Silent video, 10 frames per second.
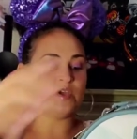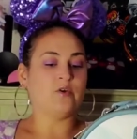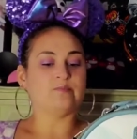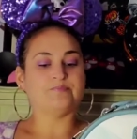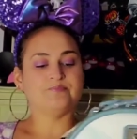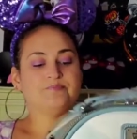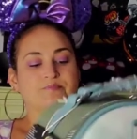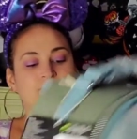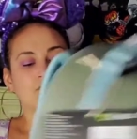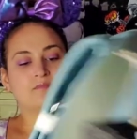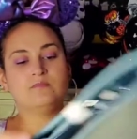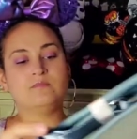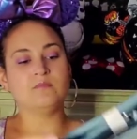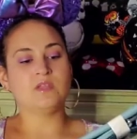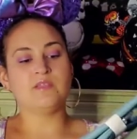Oh,
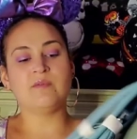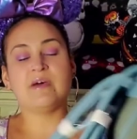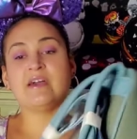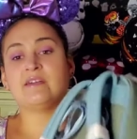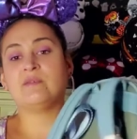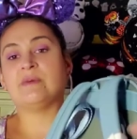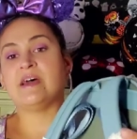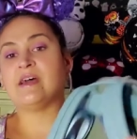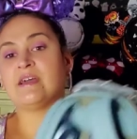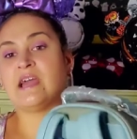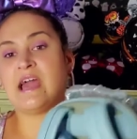the back of the bag